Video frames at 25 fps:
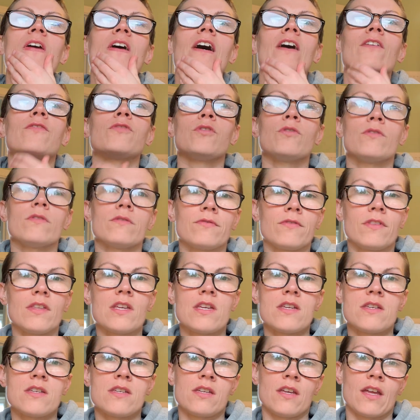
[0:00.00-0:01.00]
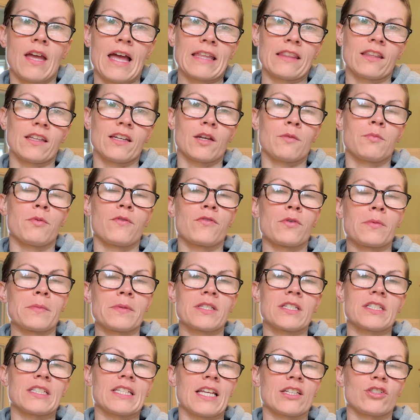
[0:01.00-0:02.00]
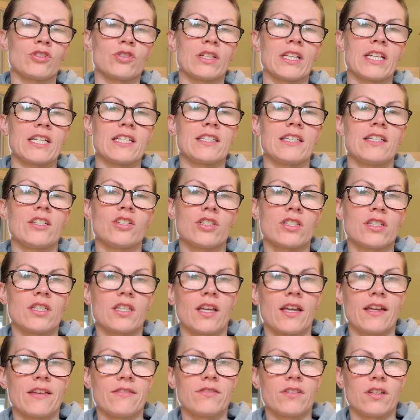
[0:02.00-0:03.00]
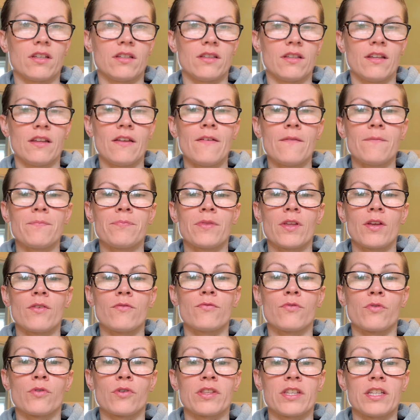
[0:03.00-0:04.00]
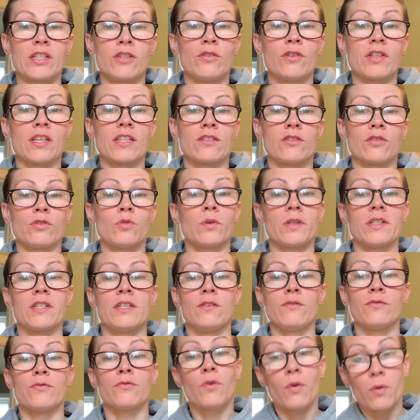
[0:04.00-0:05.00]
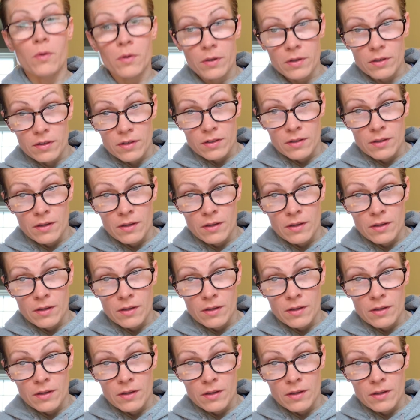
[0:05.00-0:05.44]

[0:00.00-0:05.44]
a few of the athletic performance contextualizations I've done for the 2024